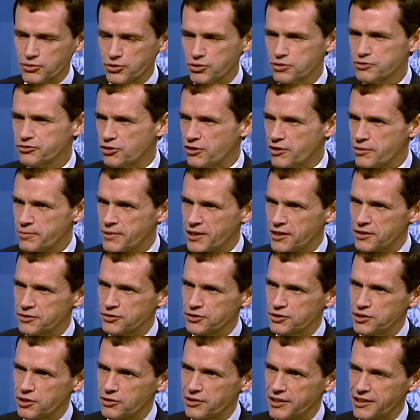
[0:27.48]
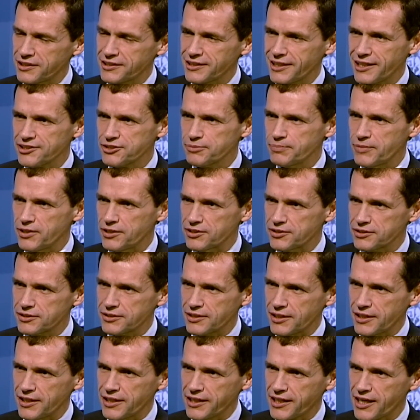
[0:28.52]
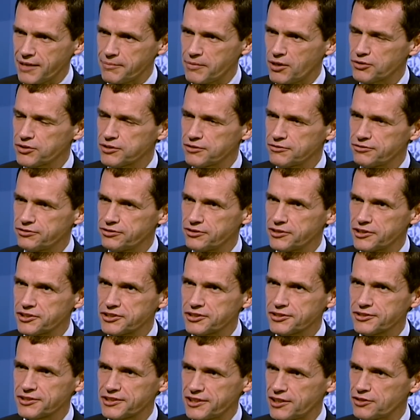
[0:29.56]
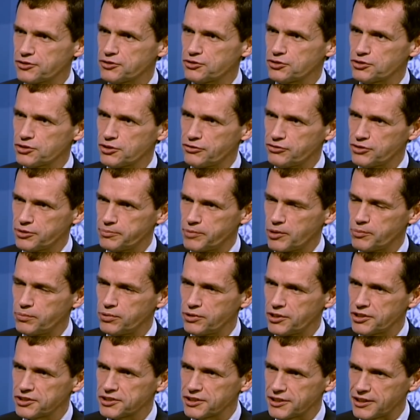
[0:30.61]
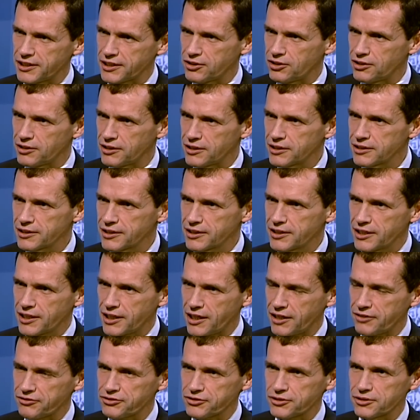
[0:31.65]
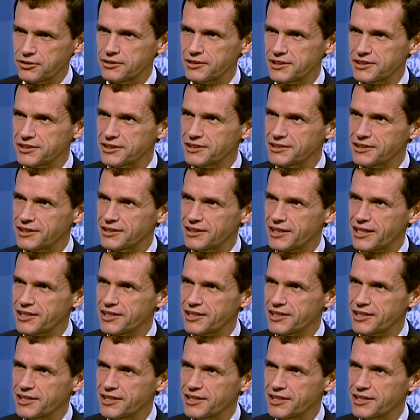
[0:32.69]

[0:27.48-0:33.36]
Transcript: good for everybody to know that last month uh, came out the first census of the population in Angola after, I think, the